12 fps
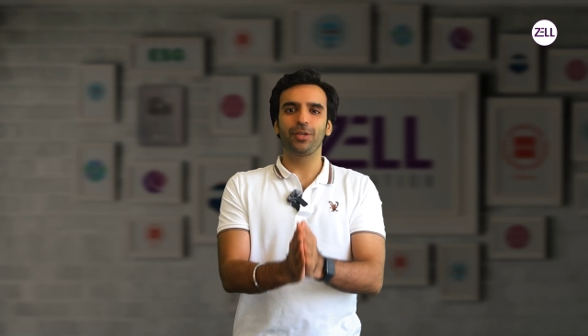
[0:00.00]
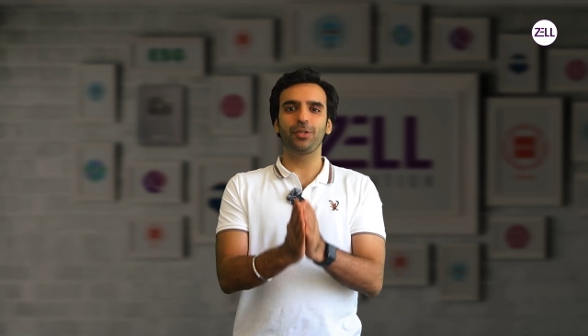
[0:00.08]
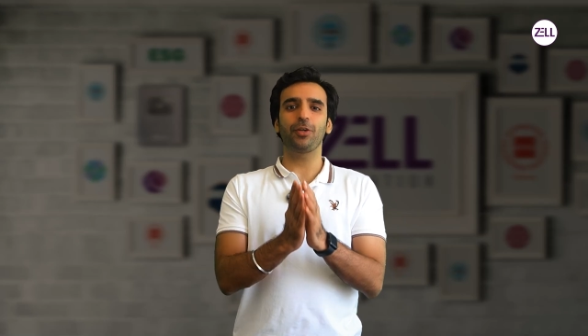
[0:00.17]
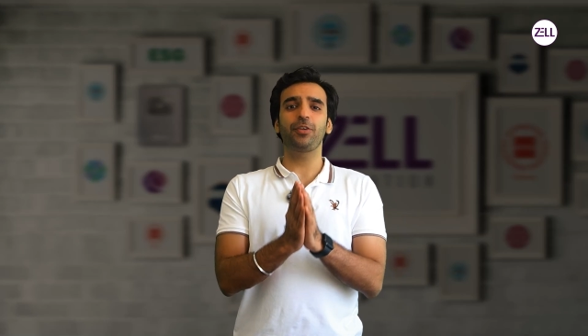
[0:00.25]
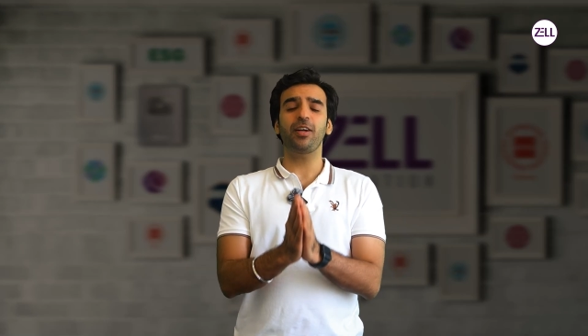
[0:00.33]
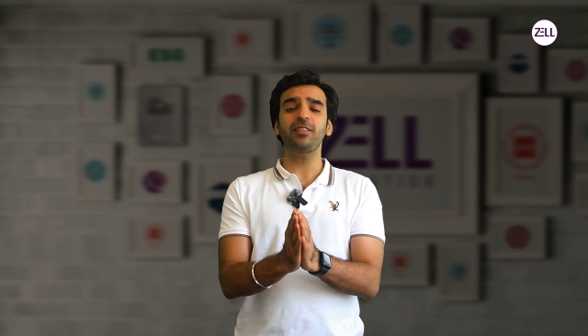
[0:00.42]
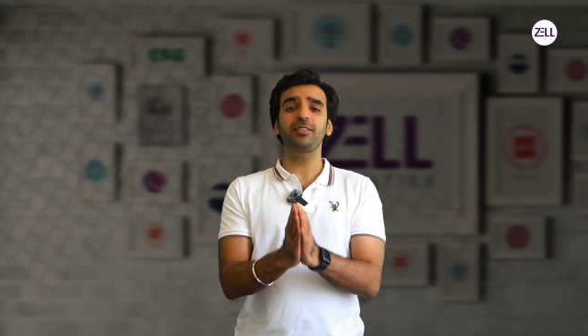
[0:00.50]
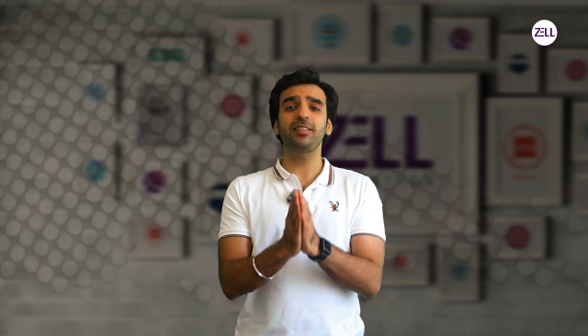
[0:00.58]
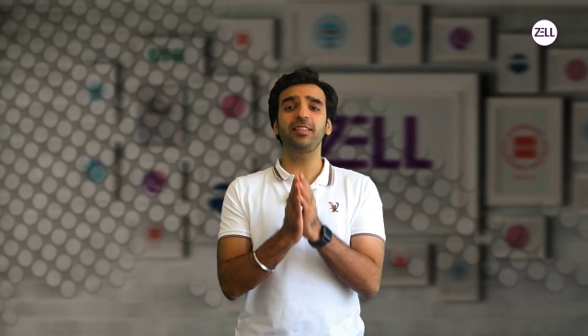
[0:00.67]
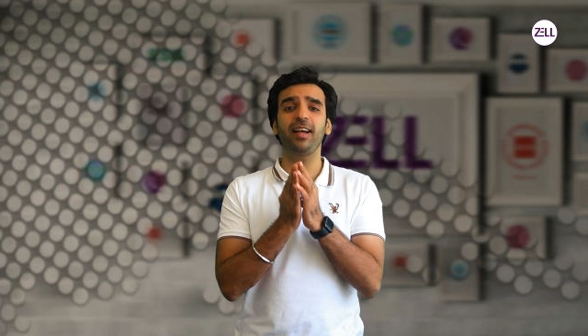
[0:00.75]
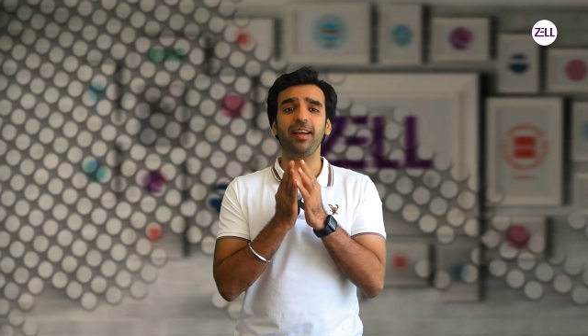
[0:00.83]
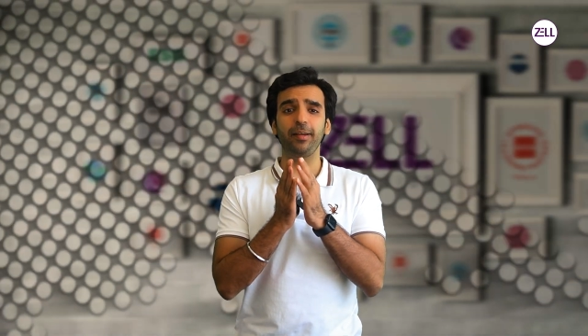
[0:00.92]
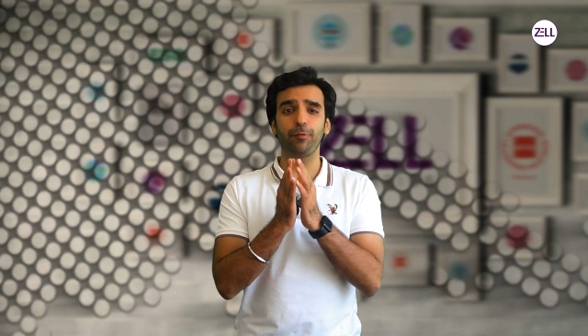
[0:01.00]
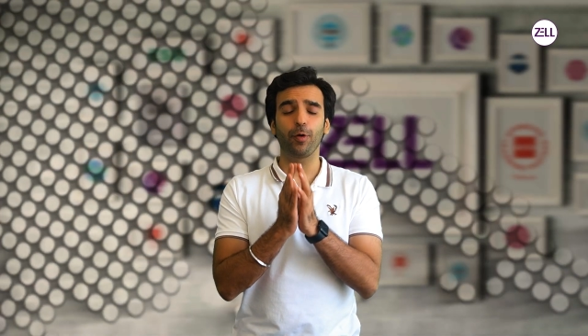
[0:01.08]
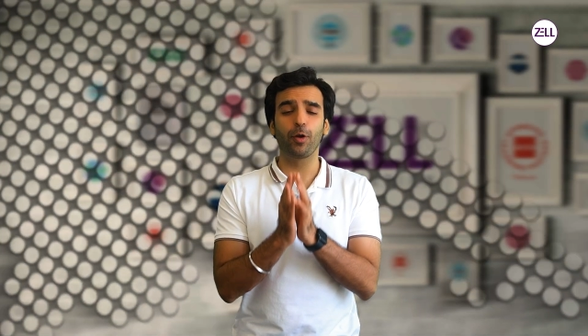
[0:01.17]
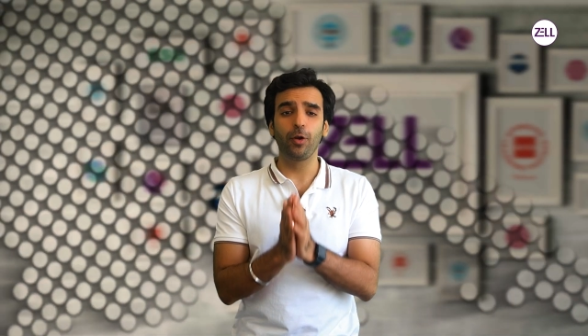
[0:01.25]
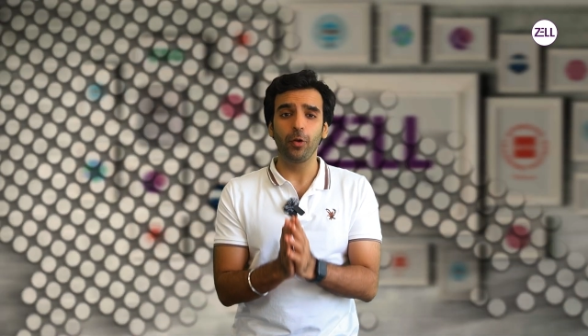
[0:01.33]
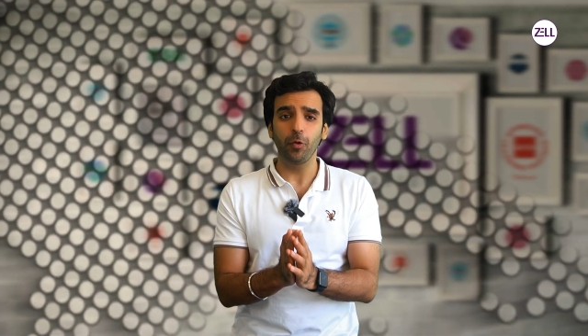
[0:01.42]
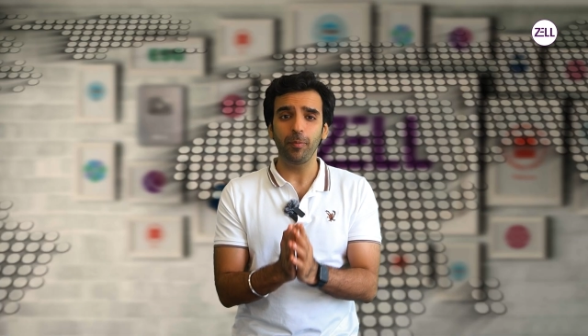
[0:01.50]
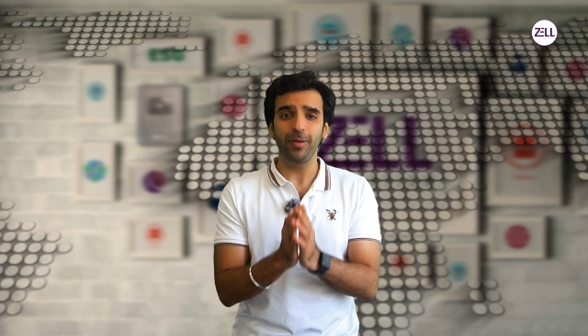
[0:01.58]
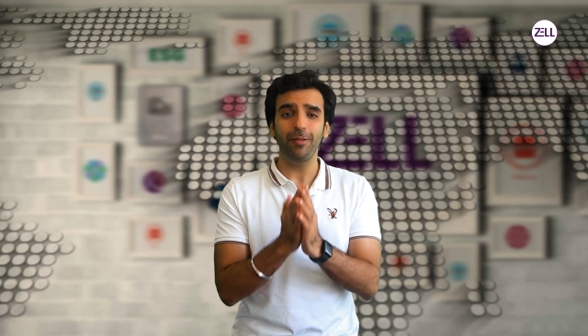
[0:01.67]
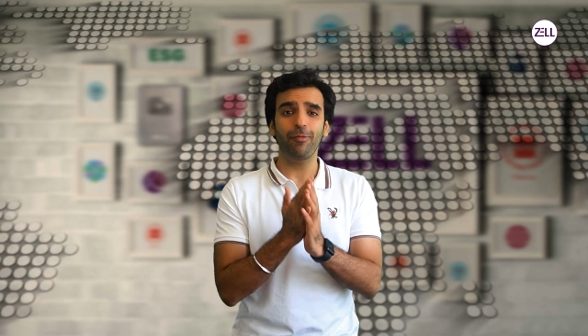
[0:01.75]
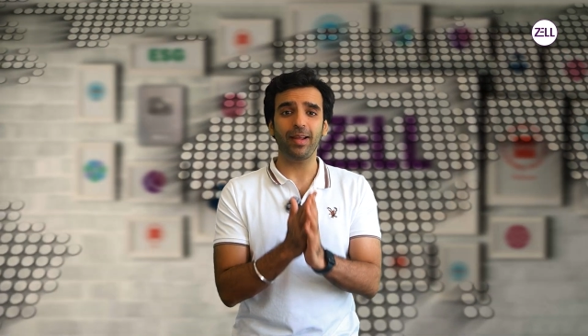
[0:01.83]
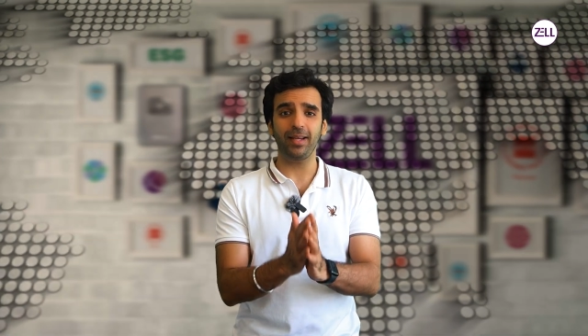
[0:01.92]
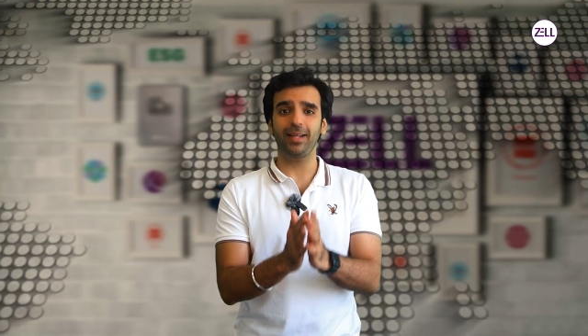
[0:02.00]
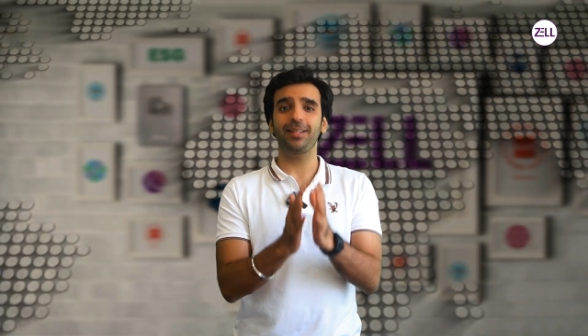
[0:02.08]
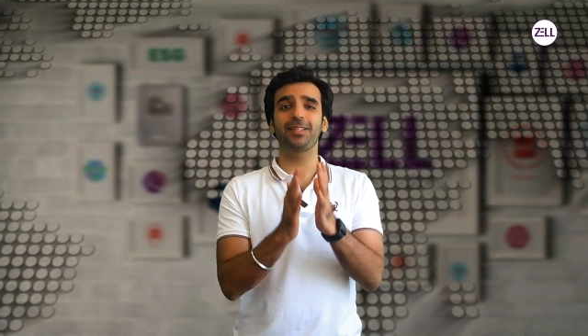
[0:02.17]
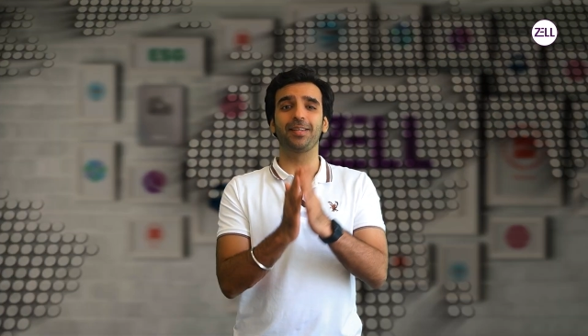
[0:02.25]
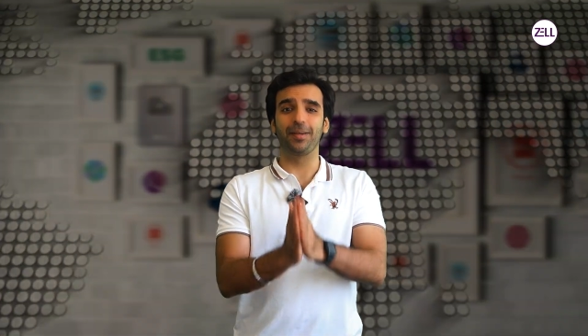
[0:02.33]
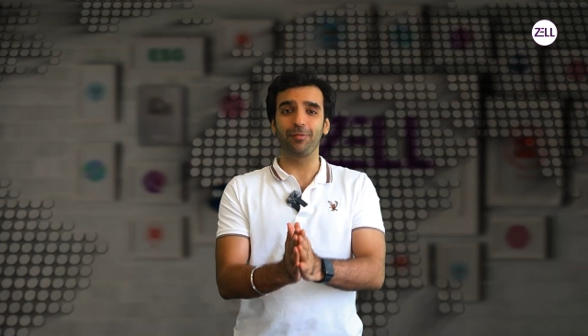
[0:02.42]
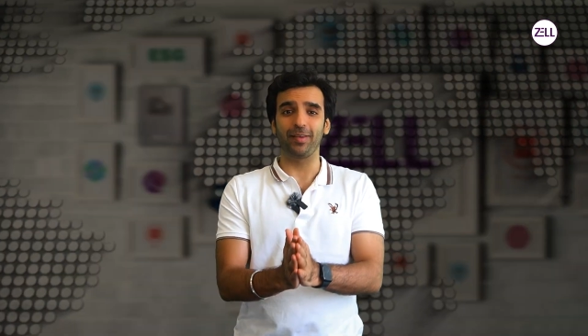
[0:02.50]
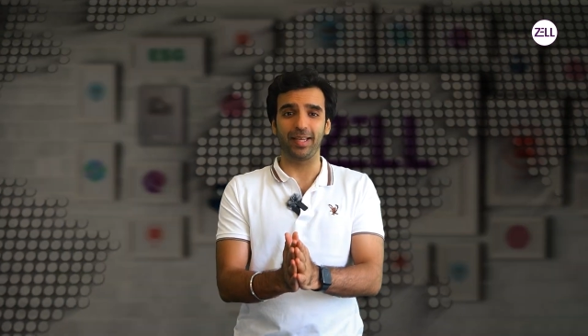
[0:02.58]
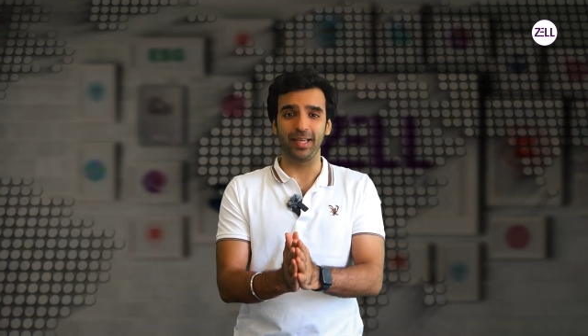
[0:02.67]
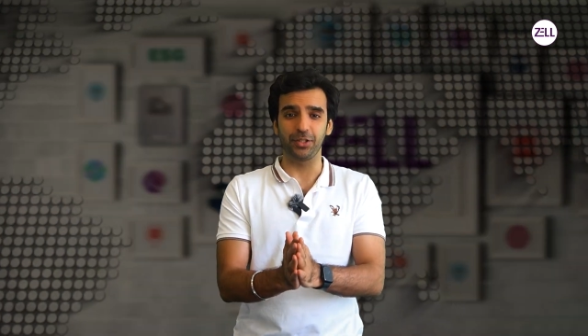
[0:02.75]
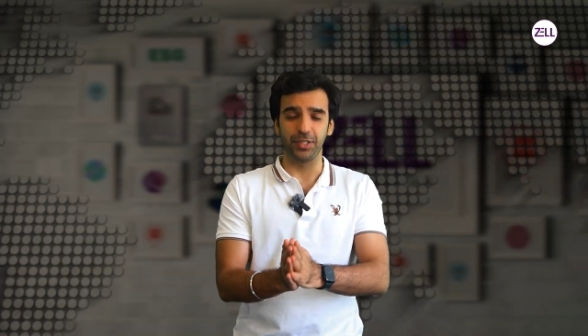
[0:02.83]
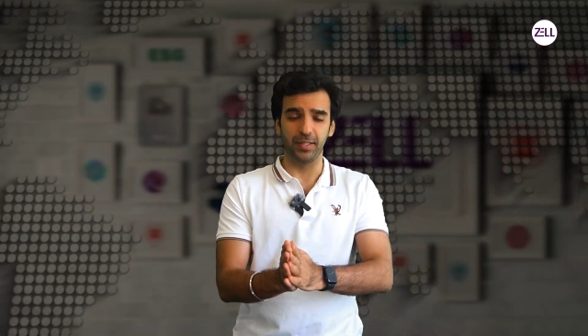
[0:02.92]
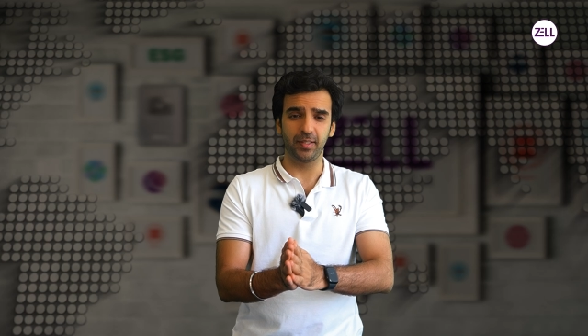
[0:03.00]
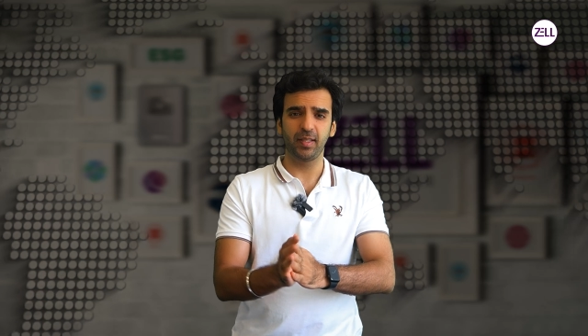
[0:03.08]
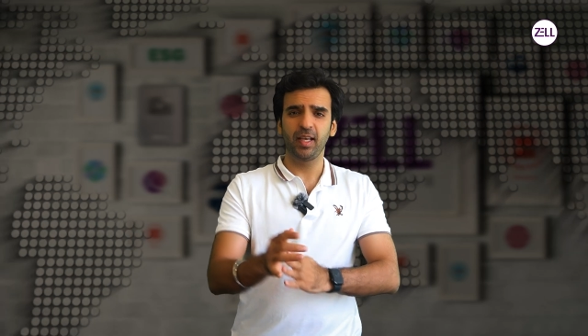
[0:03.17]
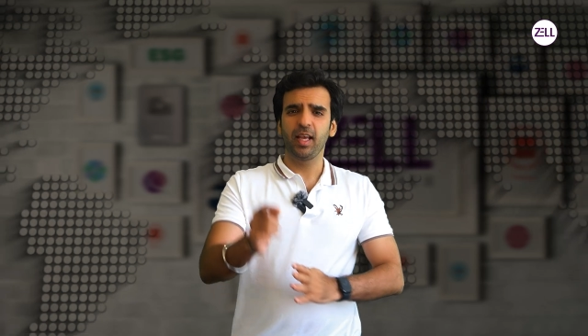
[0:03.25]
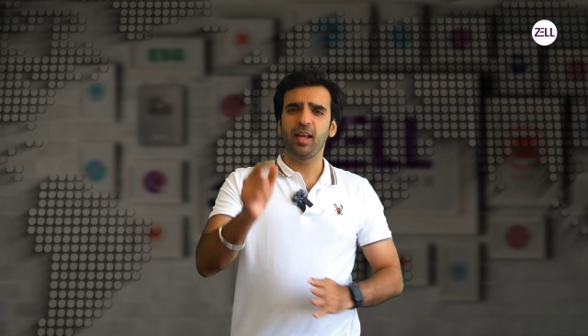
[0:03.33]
your trusted guide for global finance certifications.